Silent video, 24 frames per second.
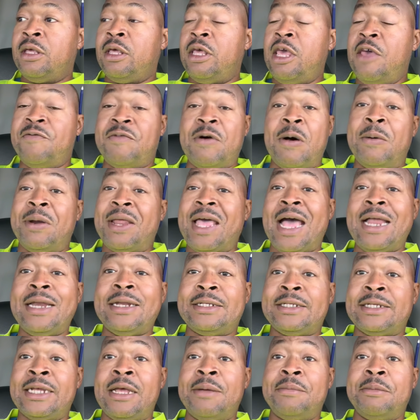if I would have got the
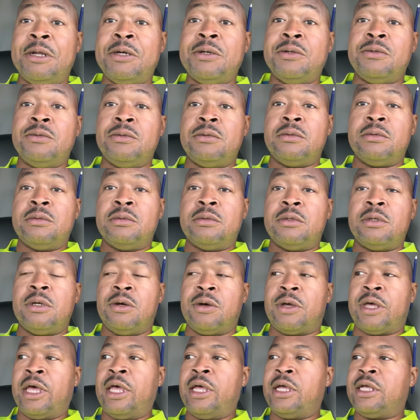same load.
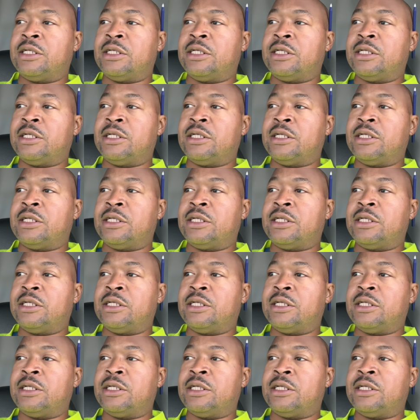Okay.